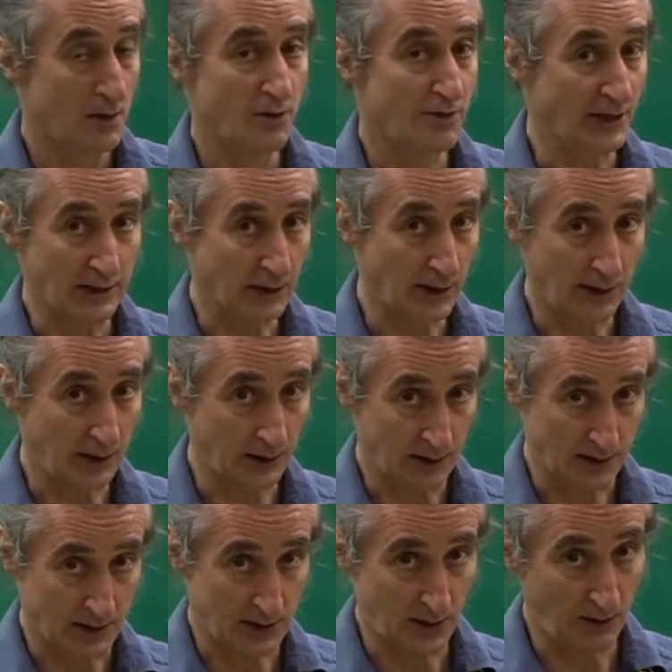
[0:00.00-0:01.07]
think in
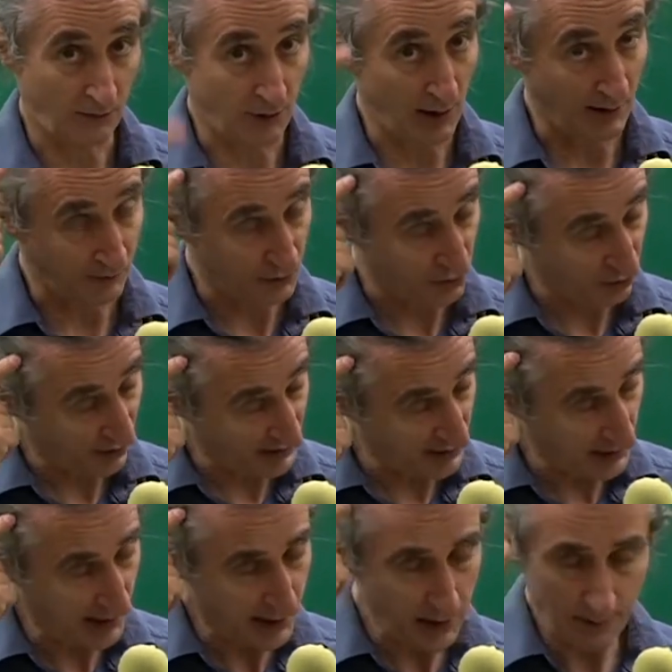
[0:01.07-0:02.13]
English. If you have to
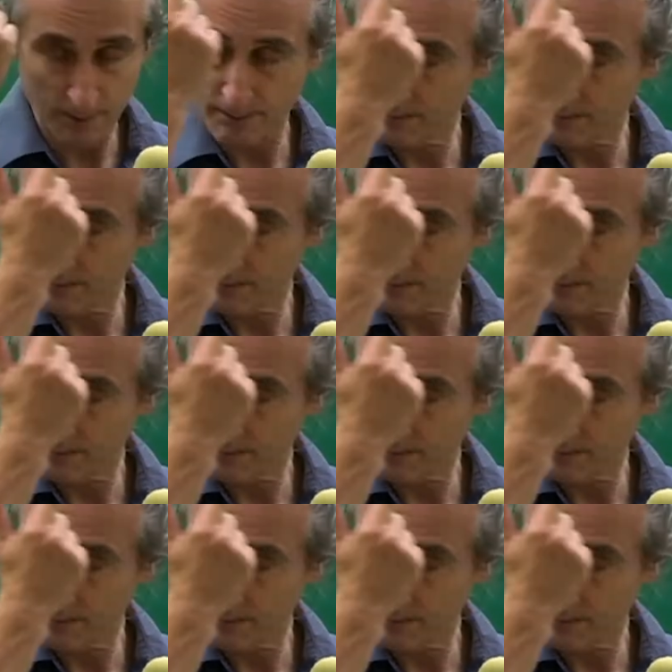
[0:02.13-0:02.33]
translate,